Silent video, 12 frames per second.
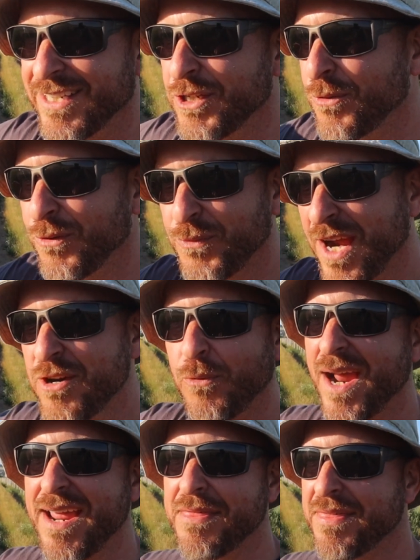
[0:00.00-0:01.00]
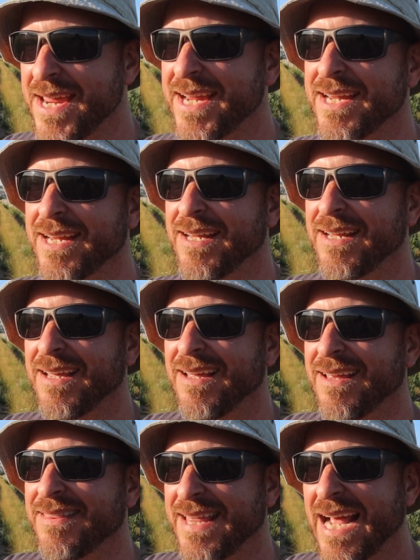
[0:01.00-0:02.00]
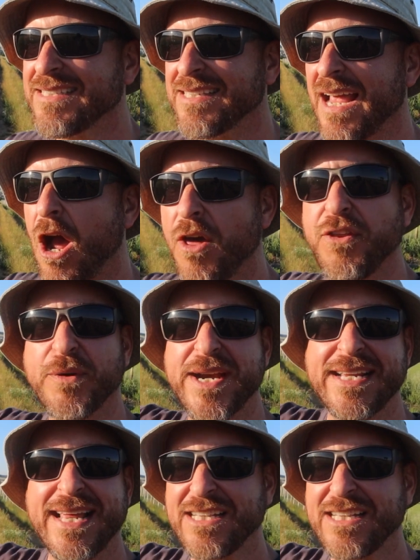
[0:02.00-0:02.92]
you will right away think that's othering.